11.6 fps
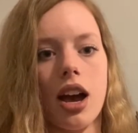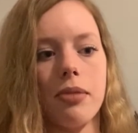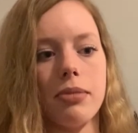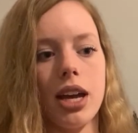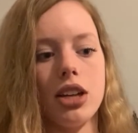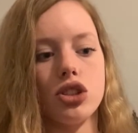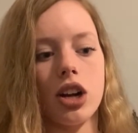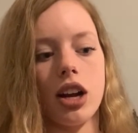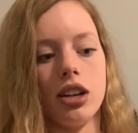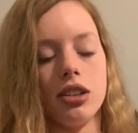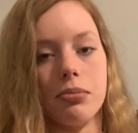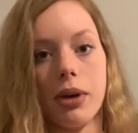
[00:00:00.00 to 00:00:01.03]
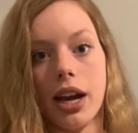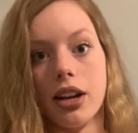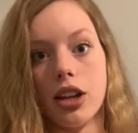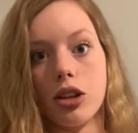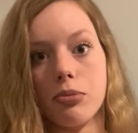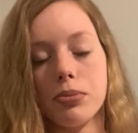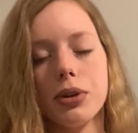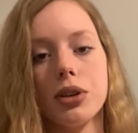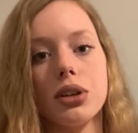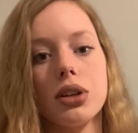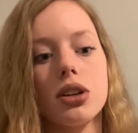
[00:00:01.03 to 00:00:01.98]
I may try to buy another
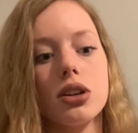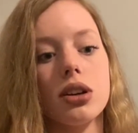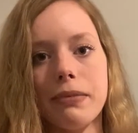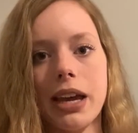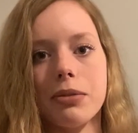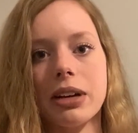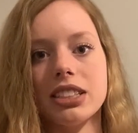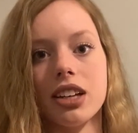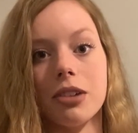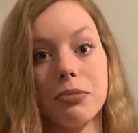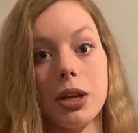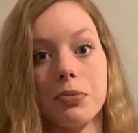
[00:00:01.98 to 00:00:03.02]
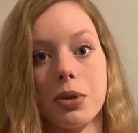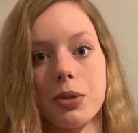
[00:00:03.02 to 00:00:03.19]
book, make myself peanut butter